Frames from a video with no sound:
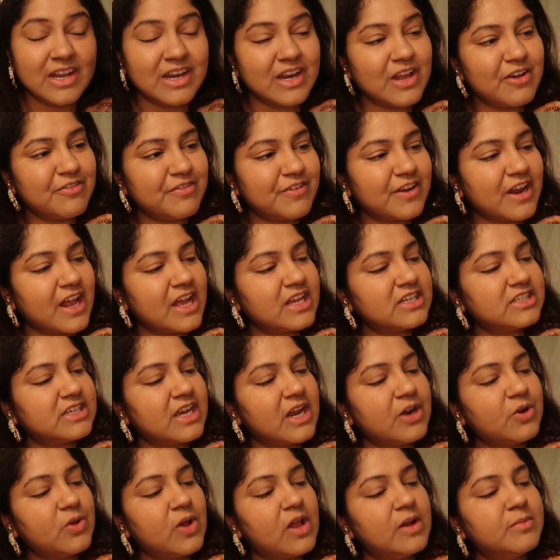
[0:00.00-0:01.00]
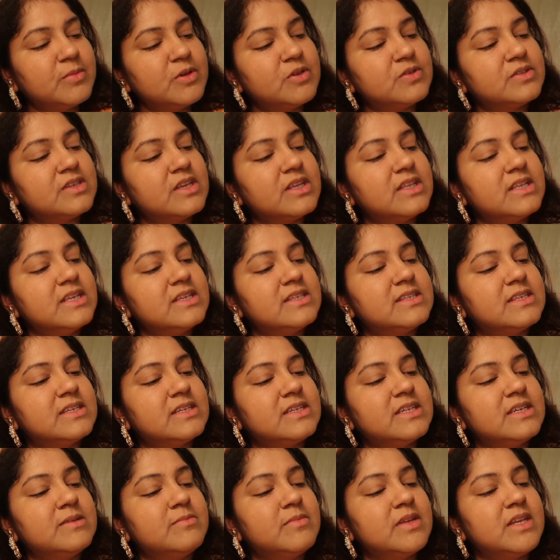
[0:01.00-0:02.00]
Now for eyeshadow, I'll be using the
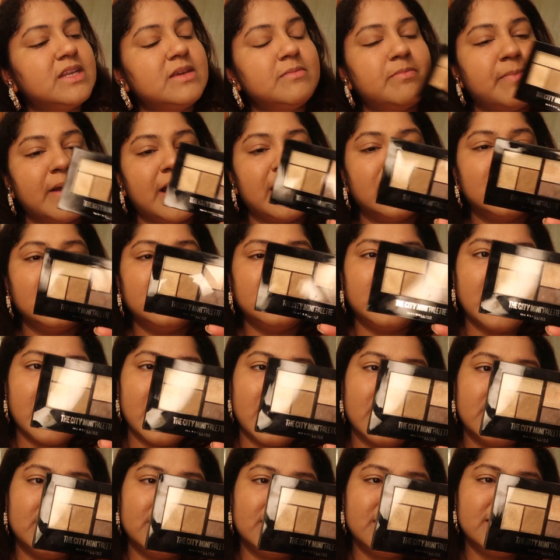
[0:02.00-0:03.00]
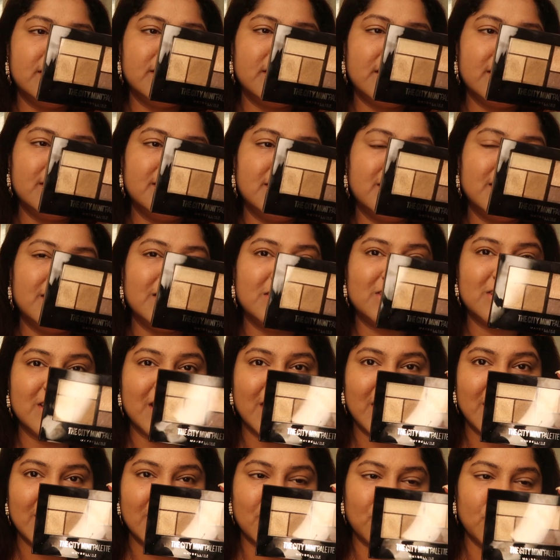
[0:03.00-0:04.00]
City Mini palette, and this is in the
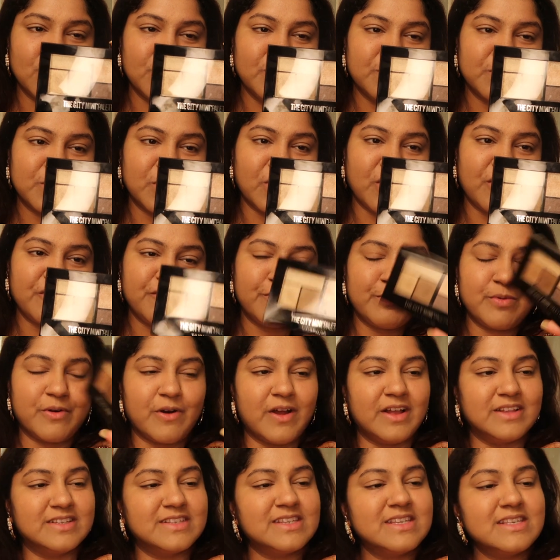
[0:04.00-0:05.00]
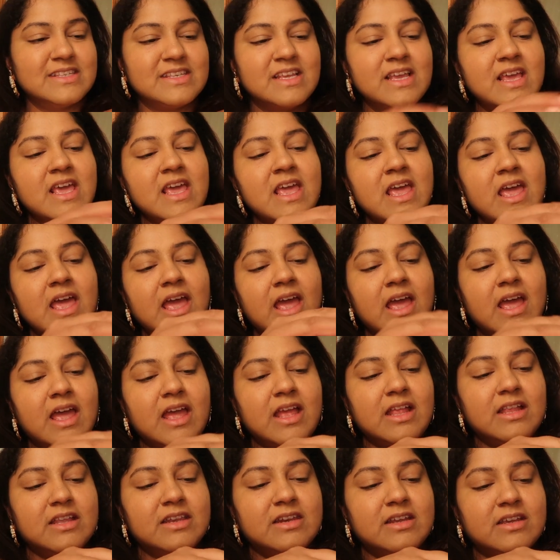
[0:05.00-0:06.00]
shade Rooftop Bronzes.
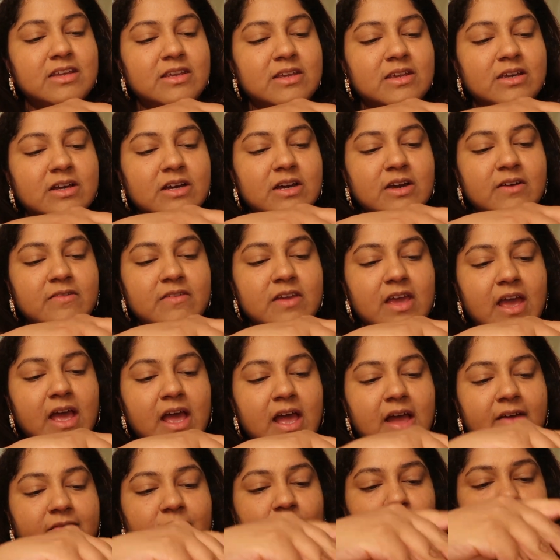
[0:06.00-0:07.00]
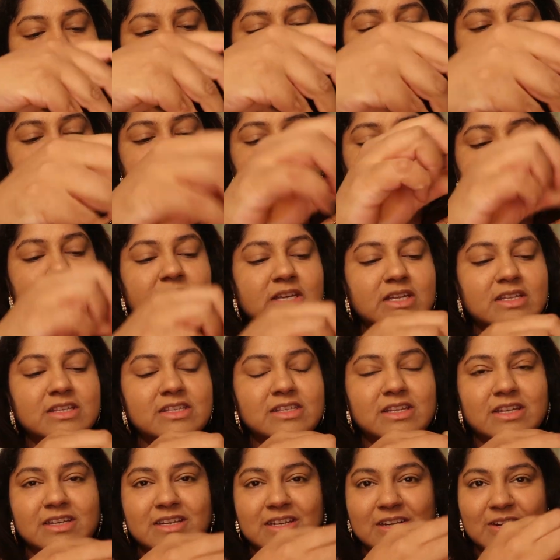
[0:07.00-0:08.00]
And here we have all the
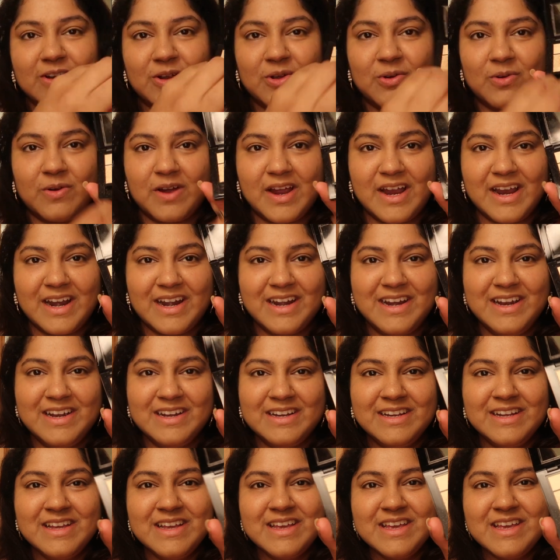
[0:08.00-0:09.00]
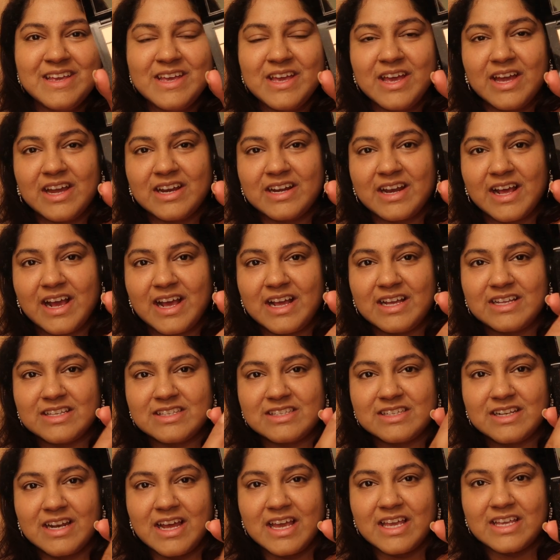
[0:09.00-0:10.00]
shades that are required. It
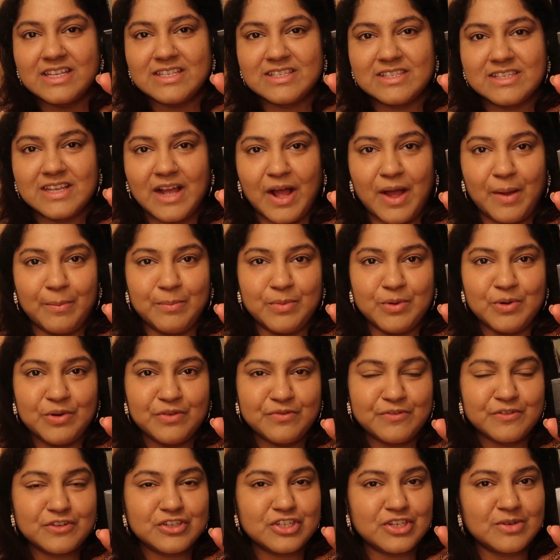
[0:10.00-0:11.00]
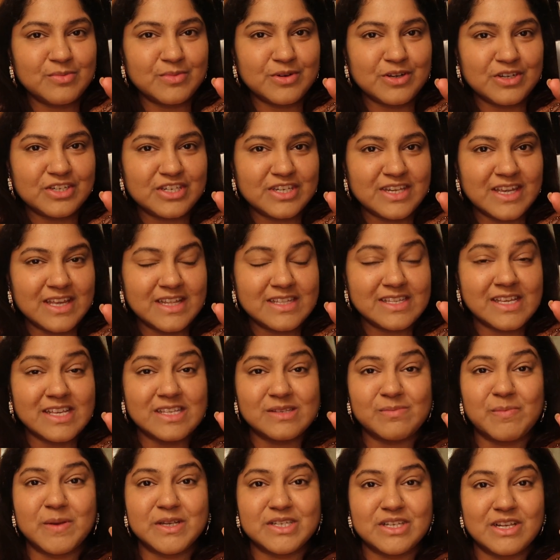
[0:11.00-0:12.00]
has nice, beautiful shimmer shades,
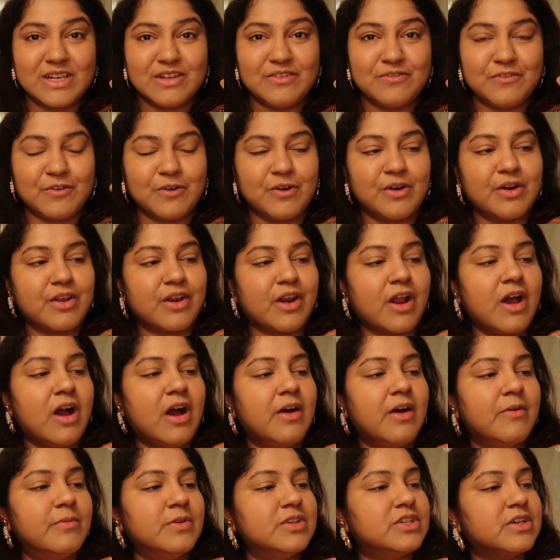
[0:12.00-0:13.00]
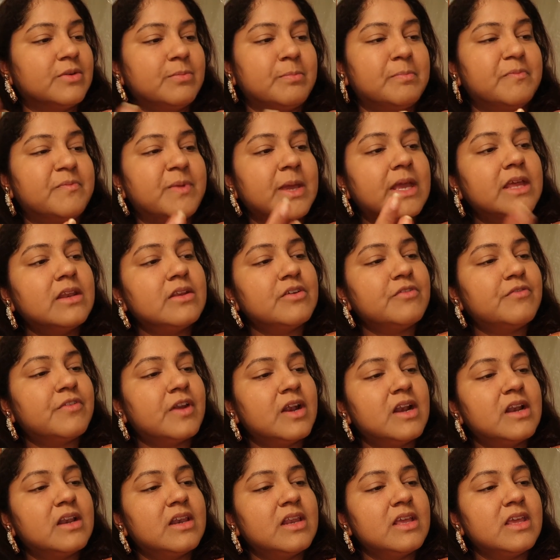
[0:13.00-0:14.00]
especially for which are beginner
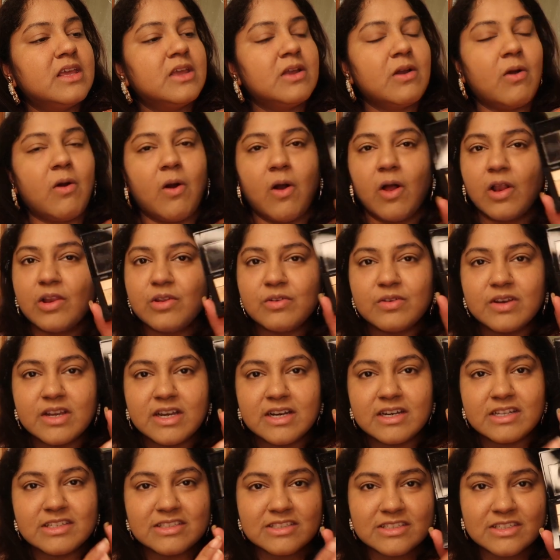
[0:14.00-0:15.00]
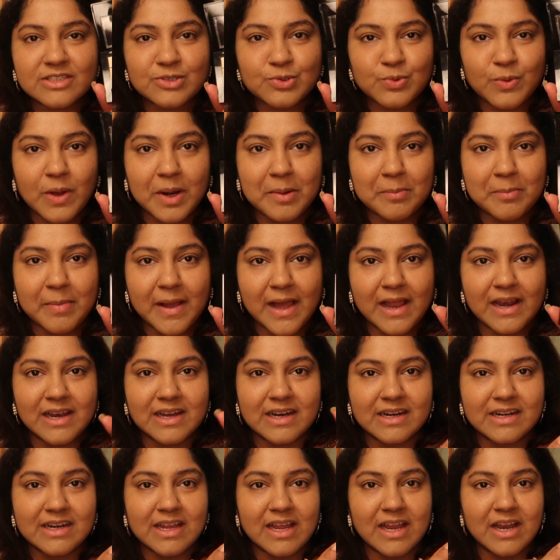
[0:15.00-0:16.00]
friendly. All you need is just one
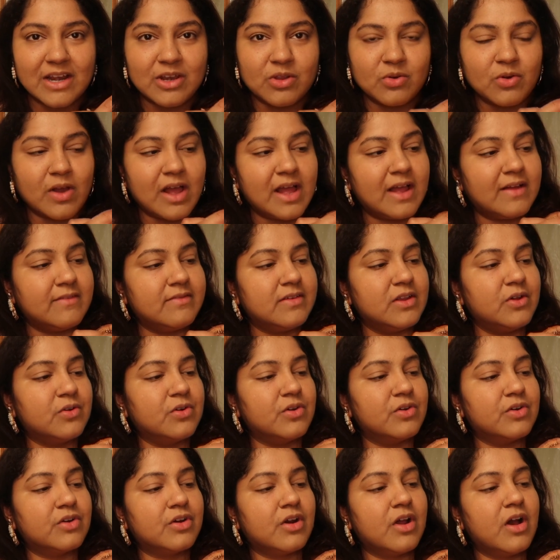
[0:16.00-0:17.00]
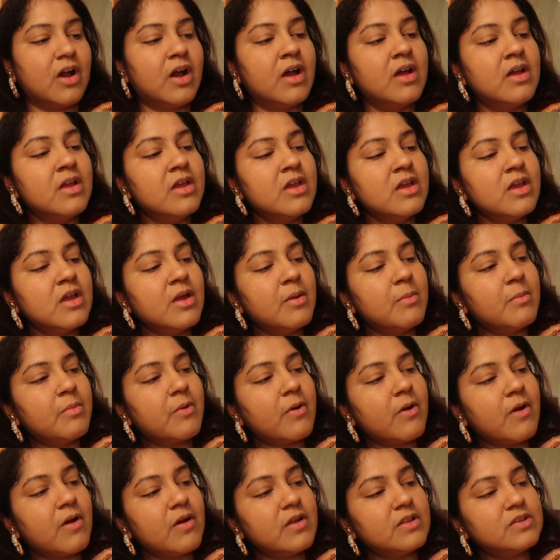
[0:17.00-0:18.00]
palette, and you have your
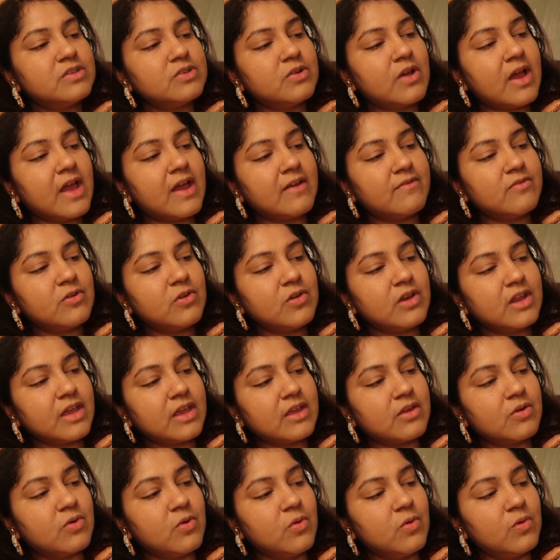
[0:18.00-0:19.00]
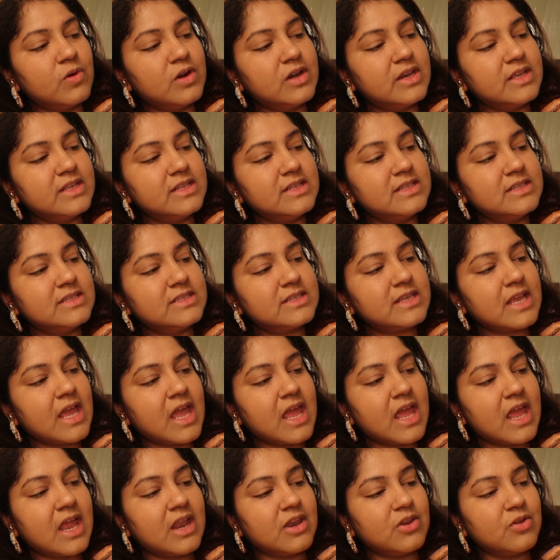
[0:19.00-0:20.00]
bronze, you have your like goldens,
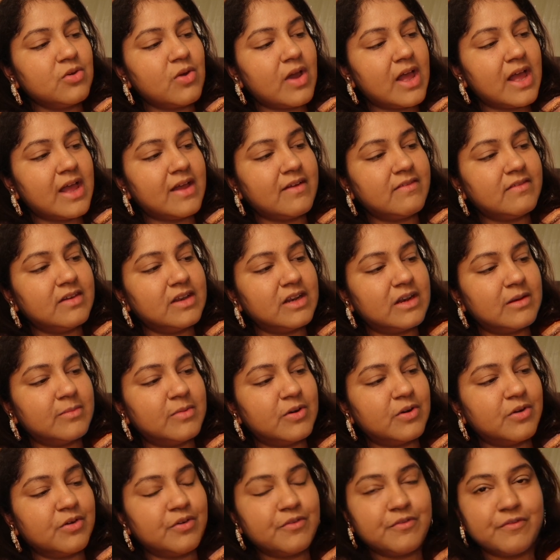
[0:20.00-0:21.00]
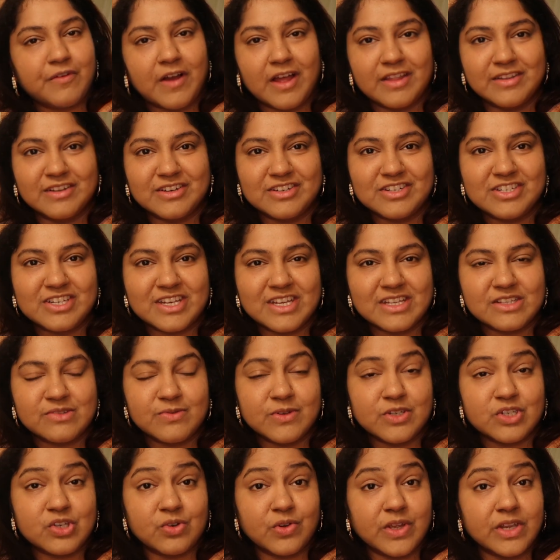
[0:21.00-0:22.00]
and you have a little bit of other shades
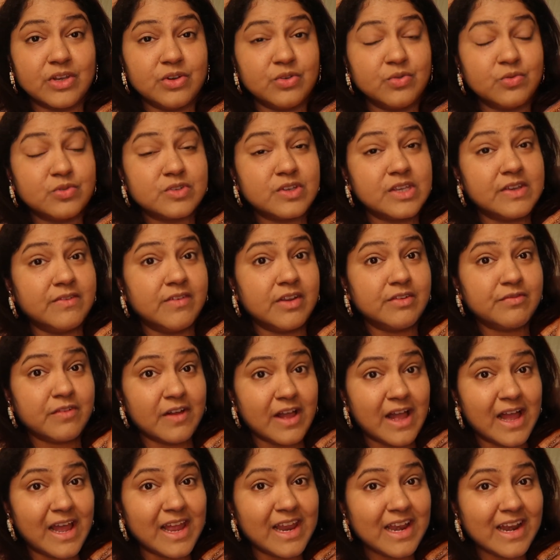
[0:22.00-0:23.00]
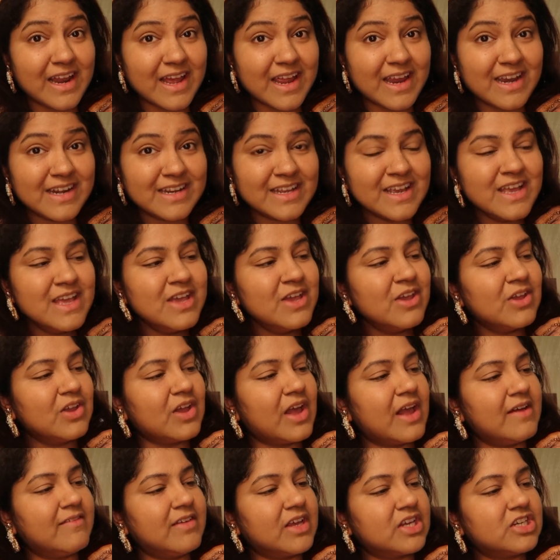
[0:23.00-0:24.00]
which you can use even for highlight.
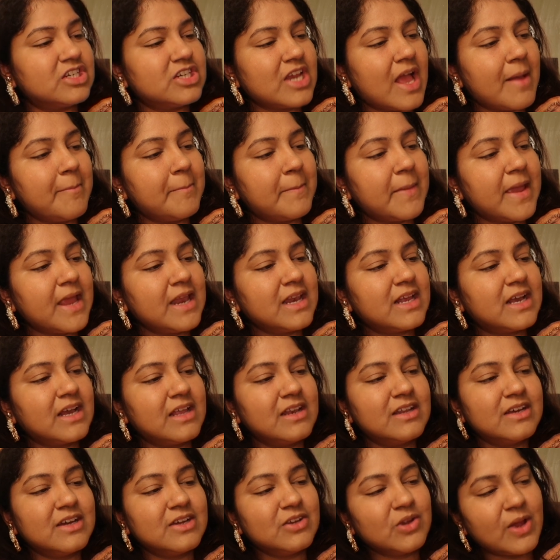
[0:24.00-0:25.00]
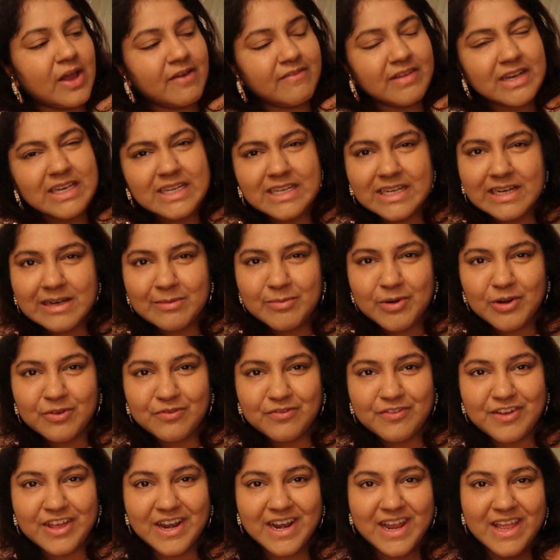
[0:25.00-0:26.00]
You have like champagne color, you have a little bit
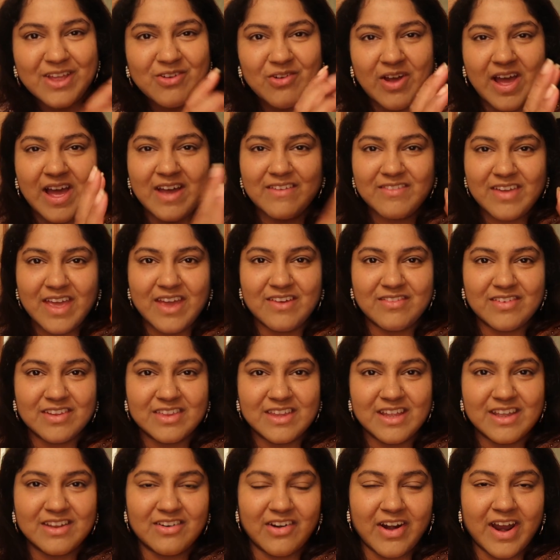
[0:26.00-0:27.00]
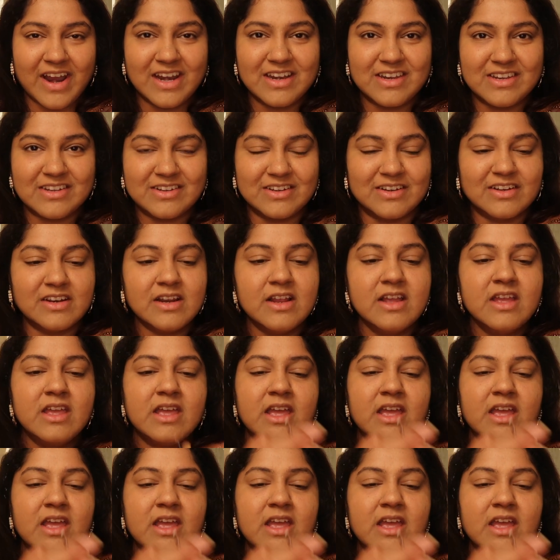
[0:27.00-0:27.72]
of gray, you have everything right here.